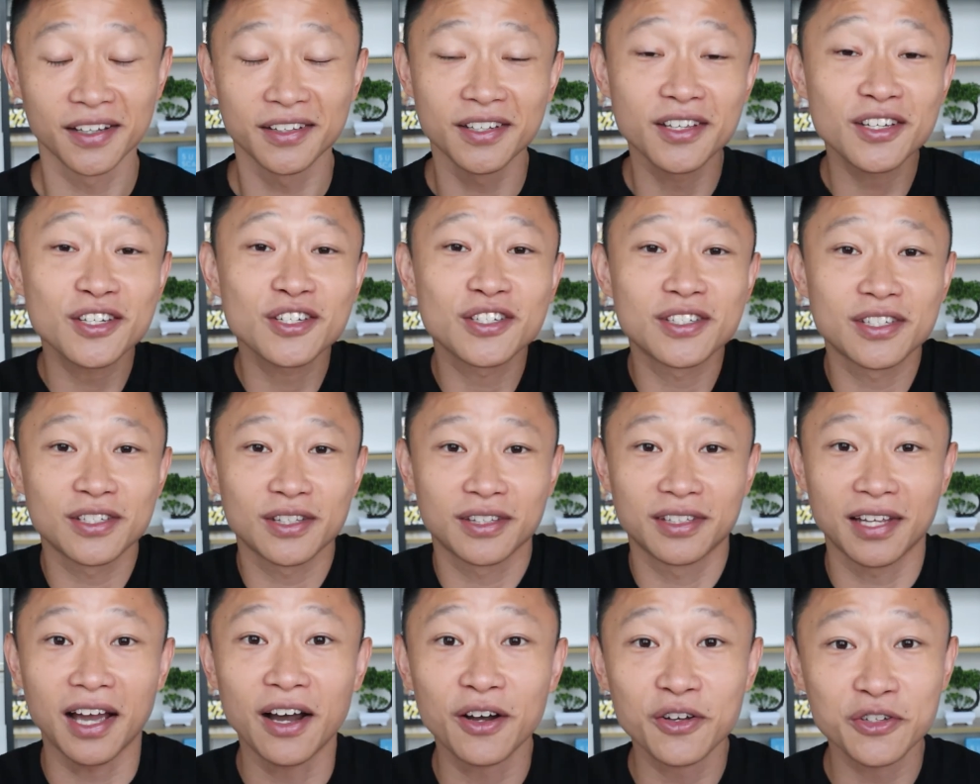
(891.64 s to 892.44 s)

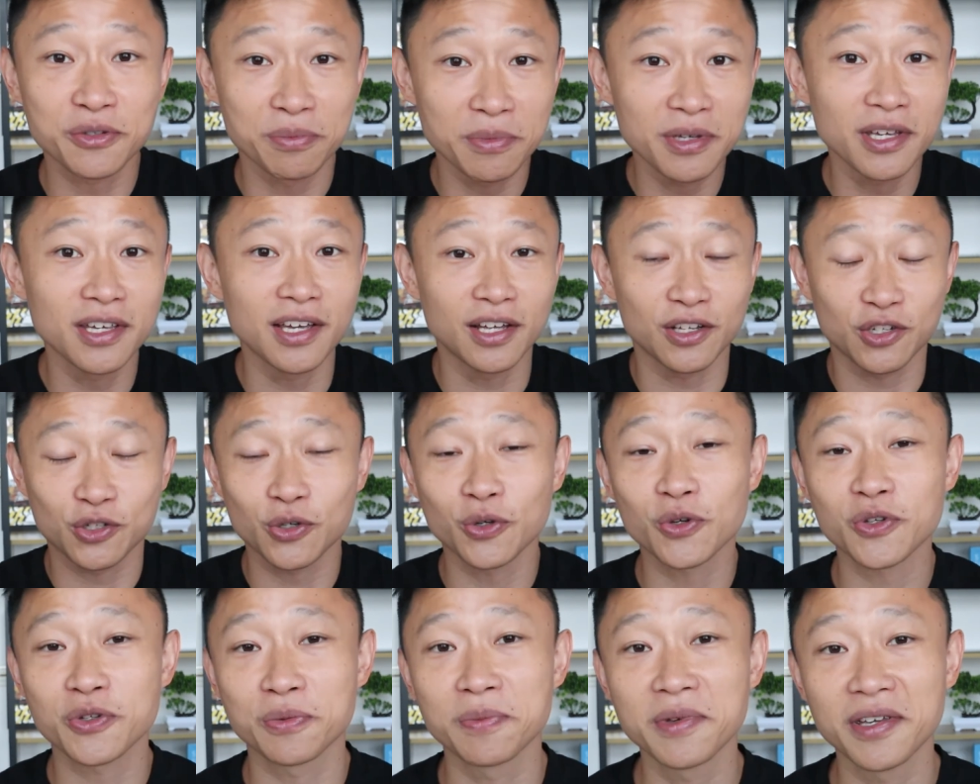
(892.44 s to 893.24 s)
This tells me and
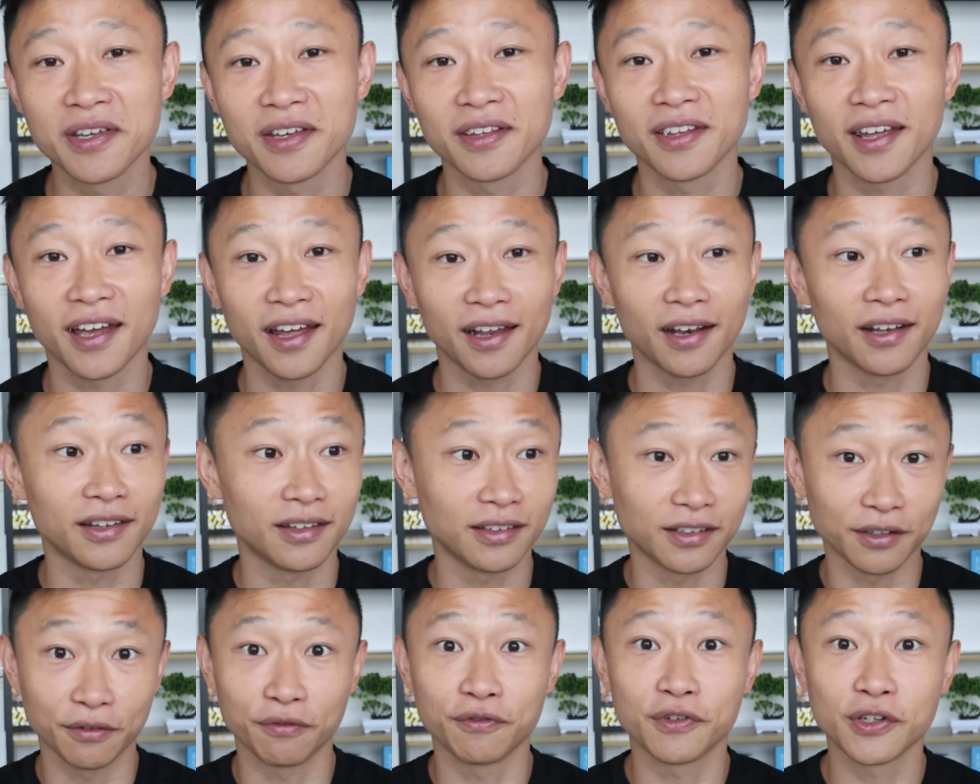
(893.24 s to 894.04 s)
shows me
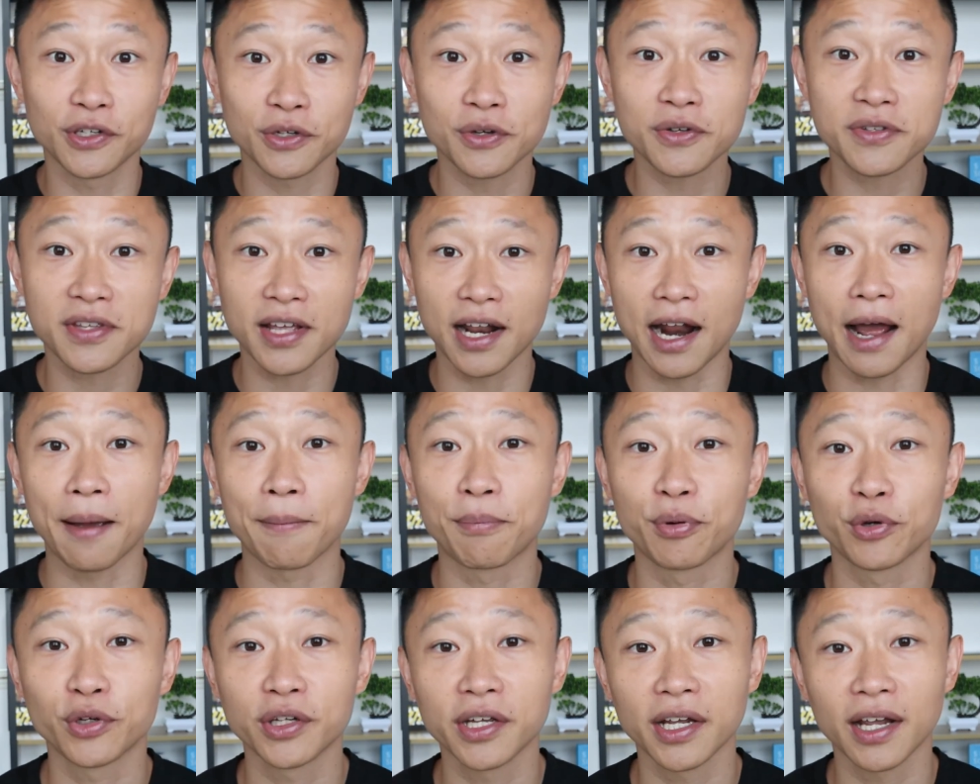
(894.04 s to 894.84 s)
that the videos that
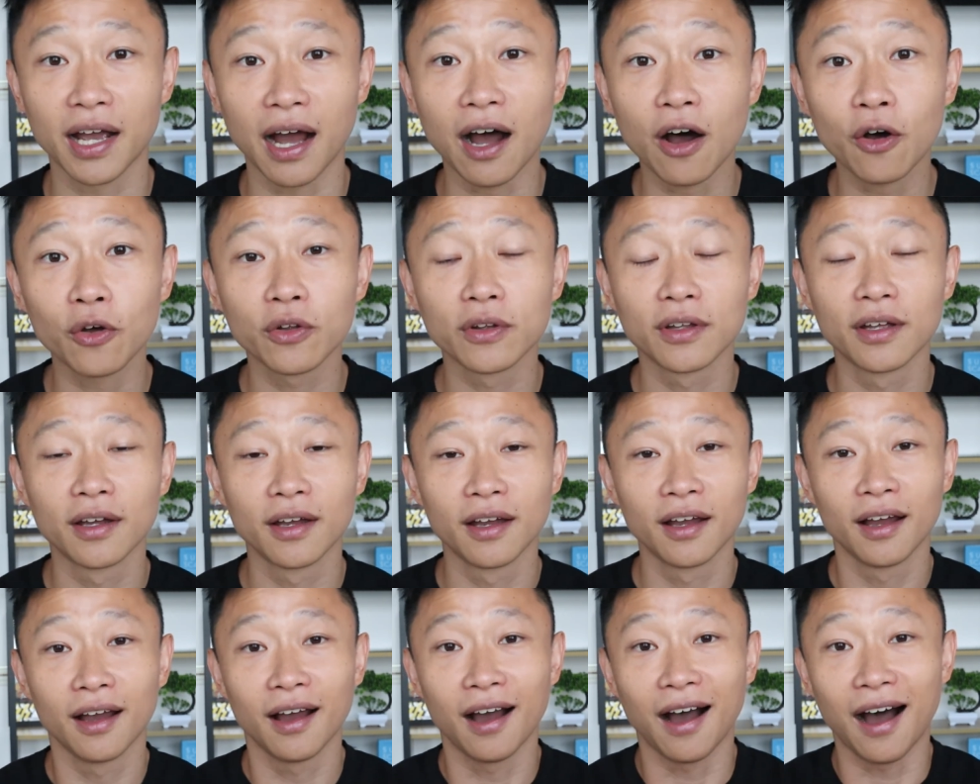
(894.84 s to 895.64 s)
I'm putting out
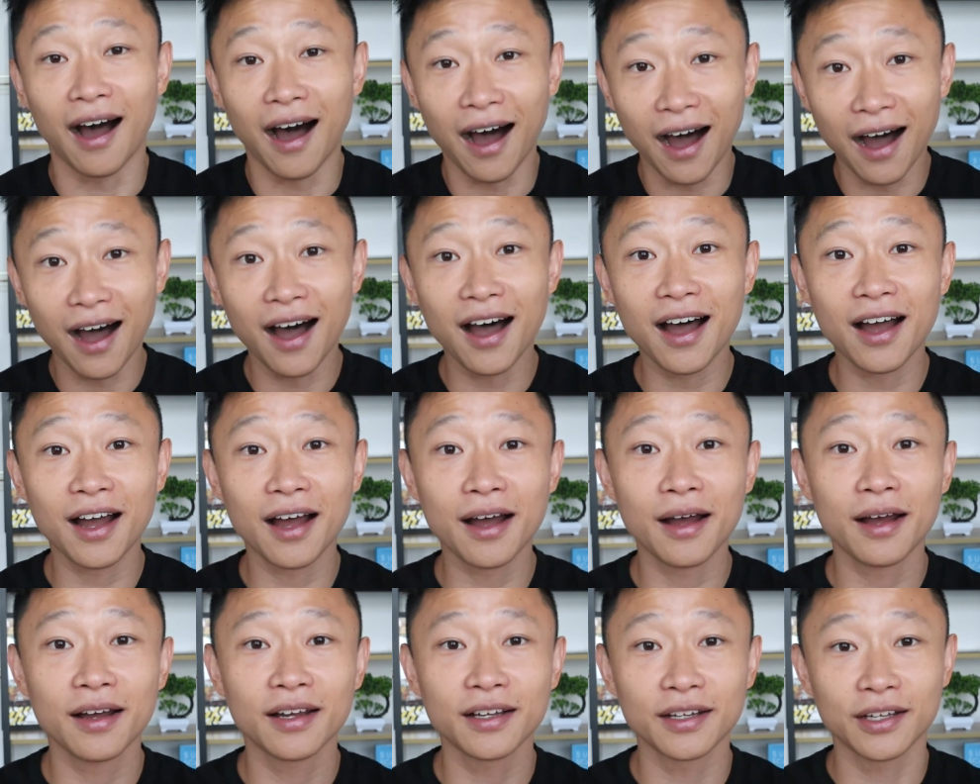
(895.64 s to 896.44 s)

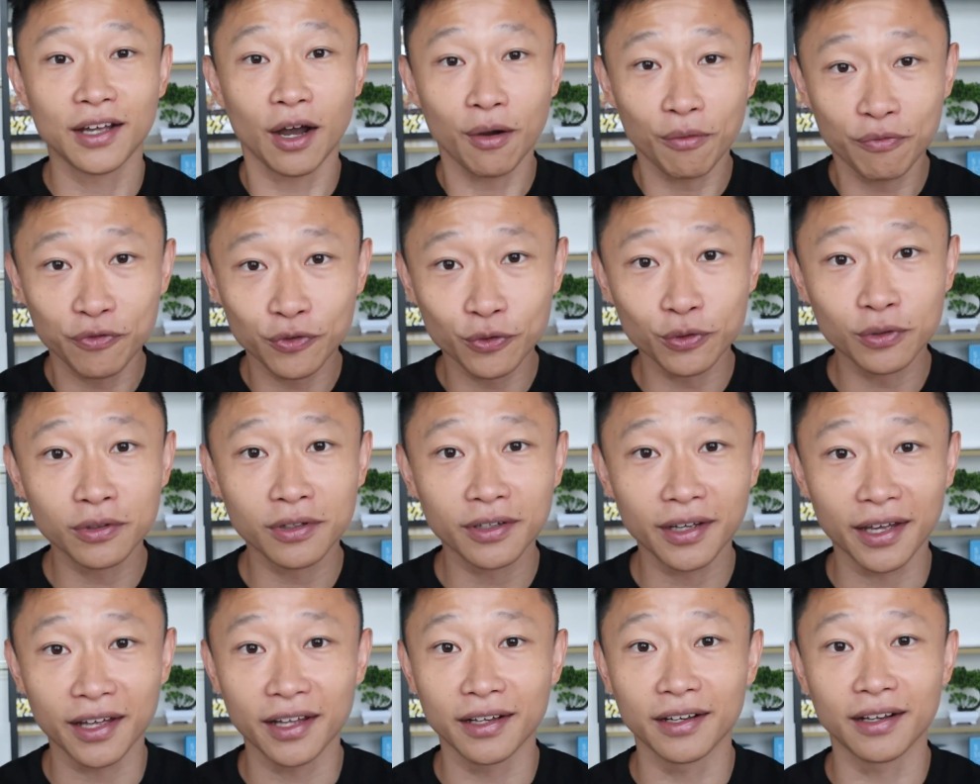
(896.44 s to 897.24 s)
are
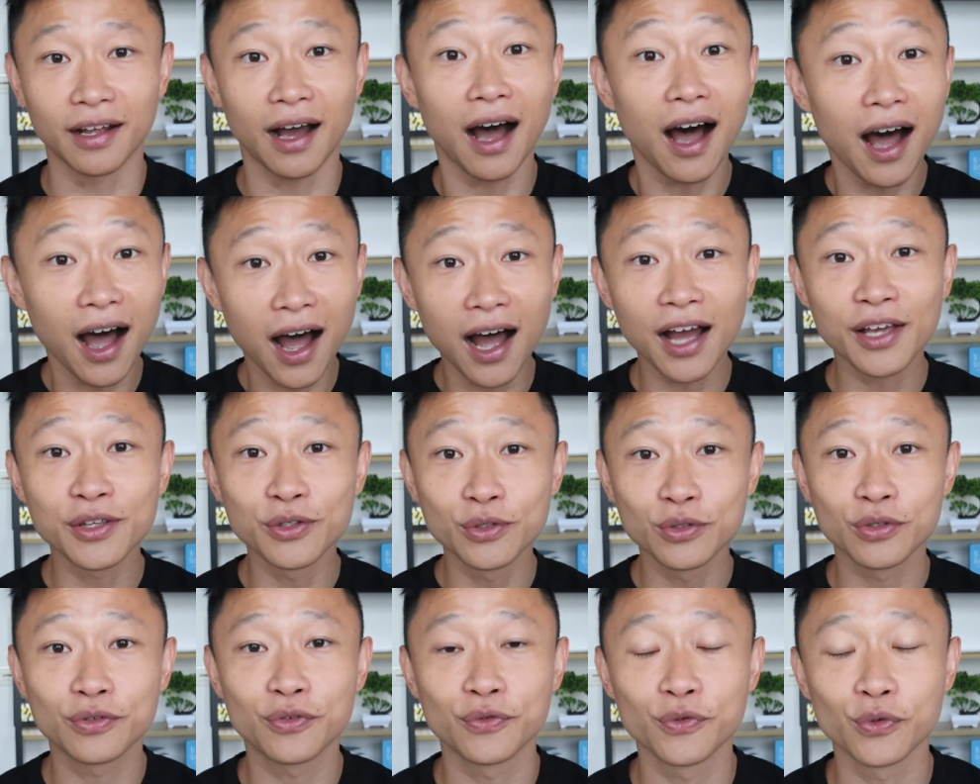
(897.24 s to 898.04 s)
helpful and are
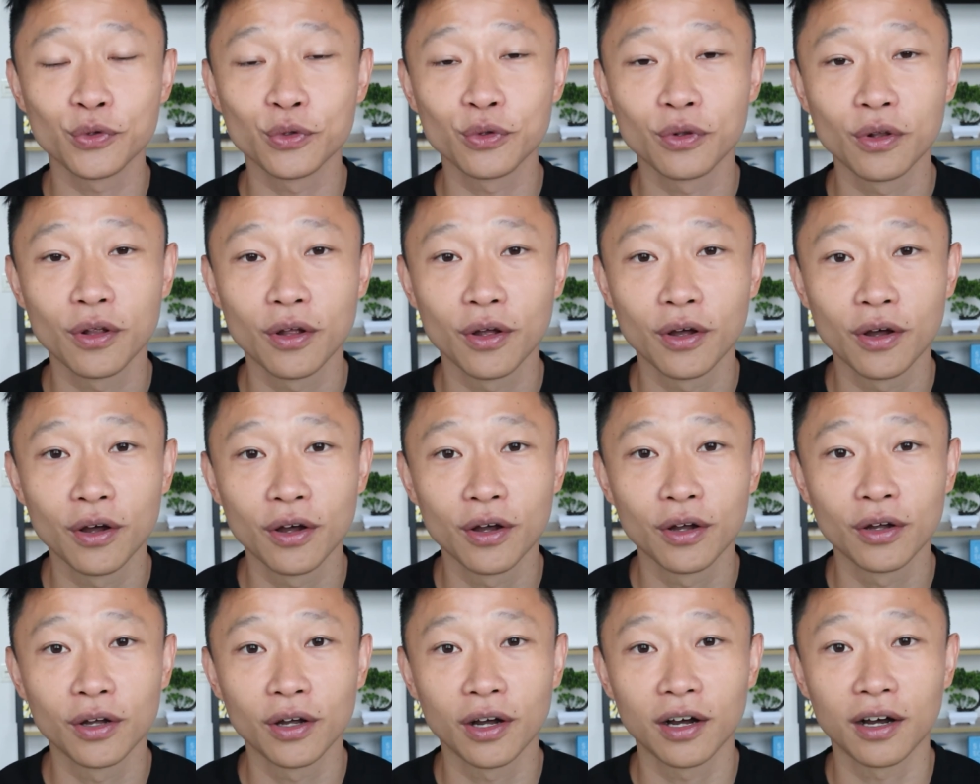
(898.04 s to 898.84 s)
useful
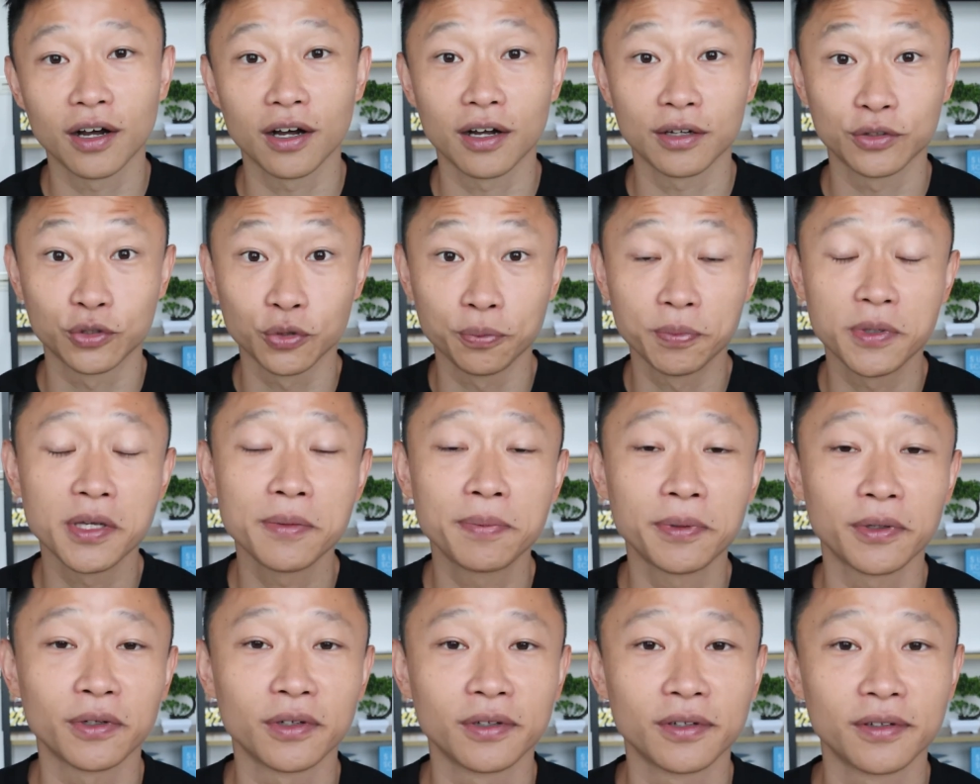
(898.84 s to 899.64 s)
to
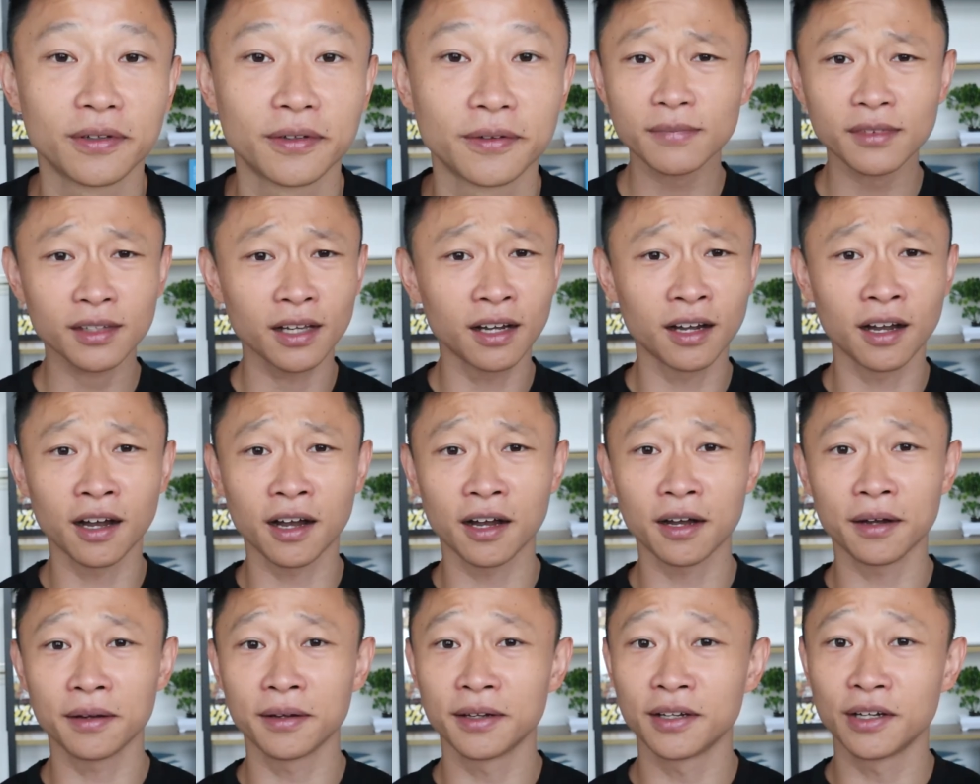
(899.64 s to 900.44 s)
people.
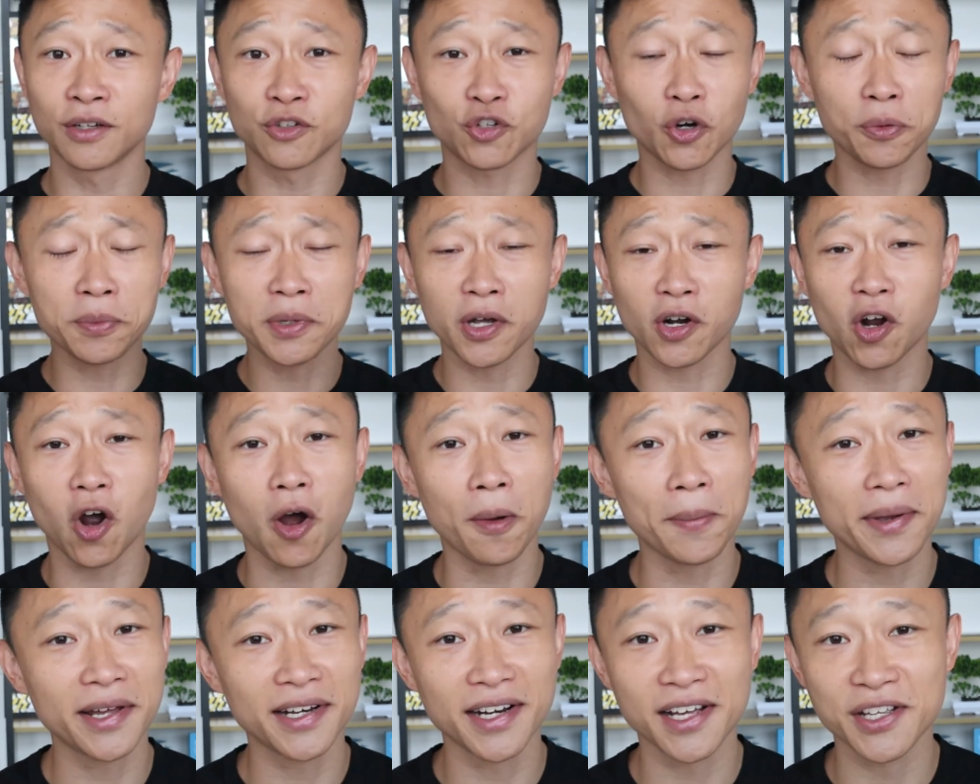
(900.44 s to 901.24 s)
Drop me a
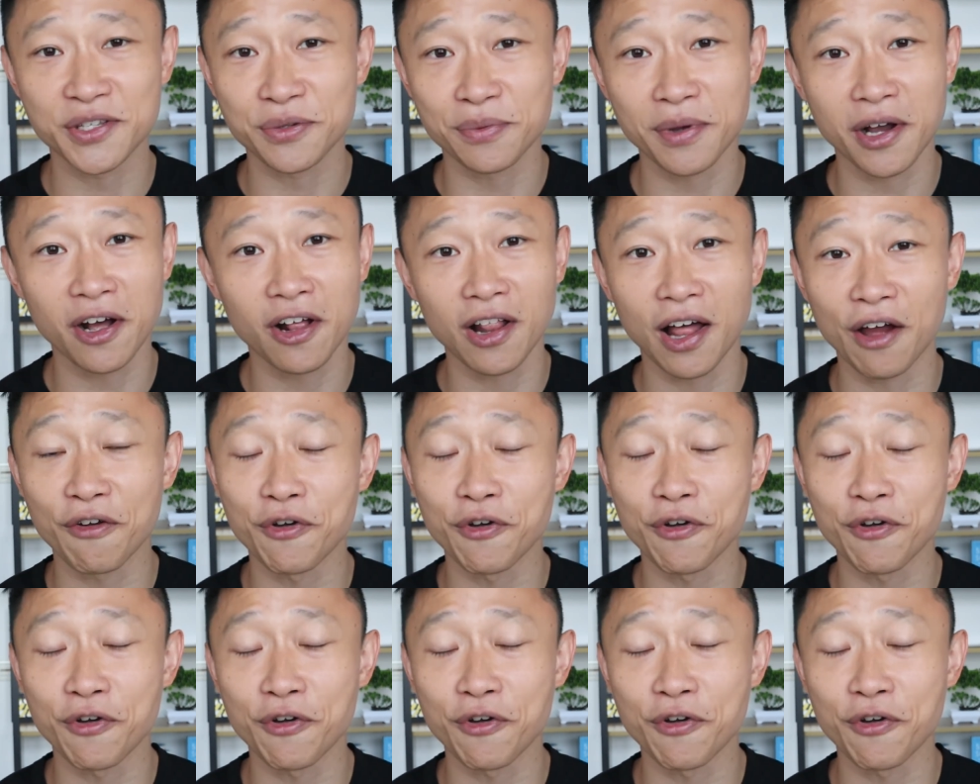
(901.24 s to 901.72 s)
comment as well.